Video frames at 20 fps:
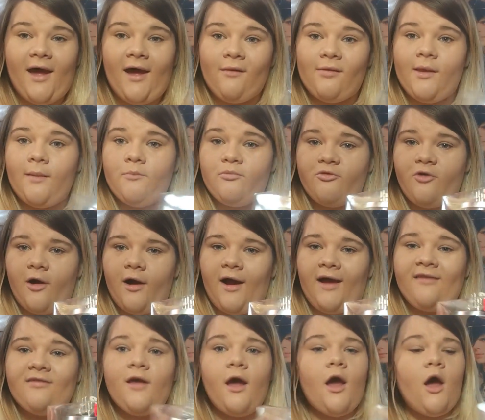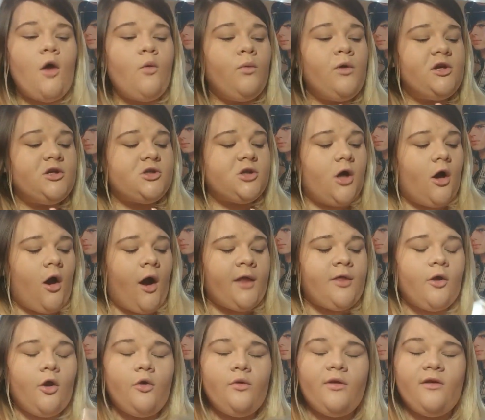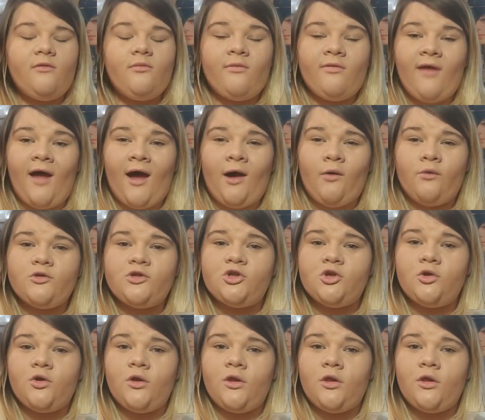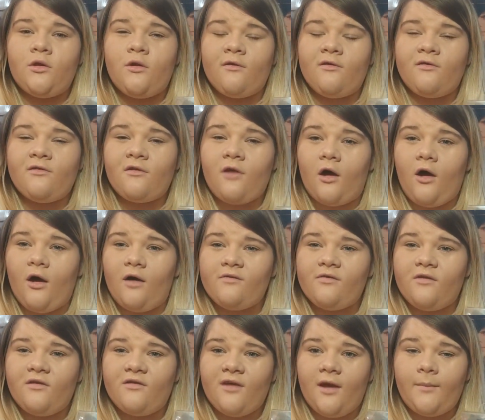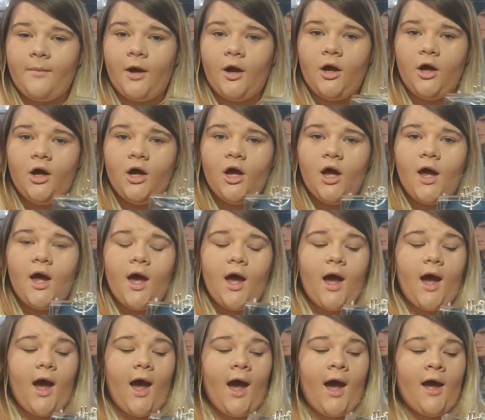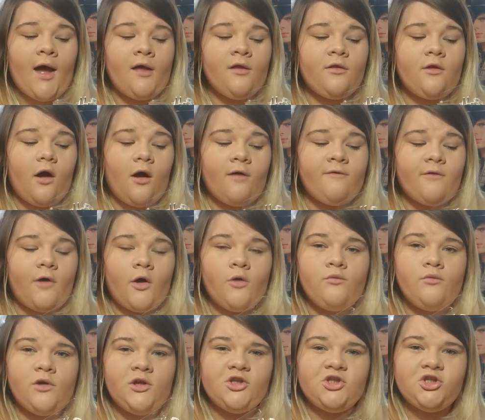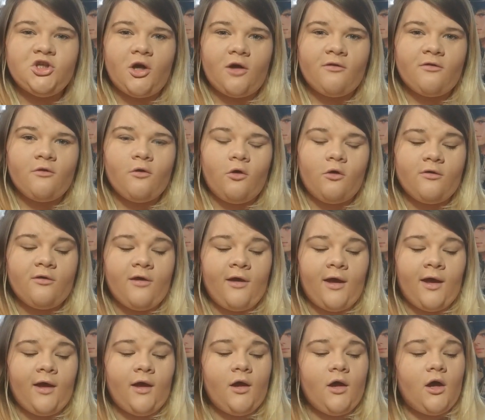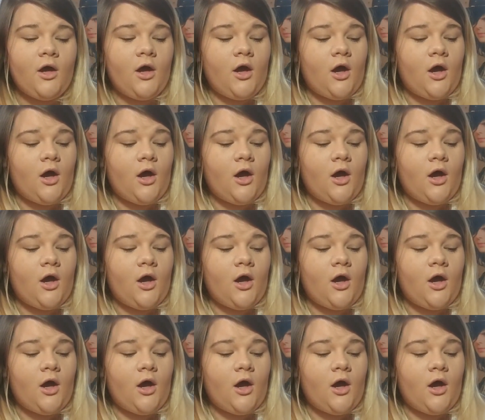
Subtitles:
down in price, which I know this was out during the start of the summer, and I've only just got it.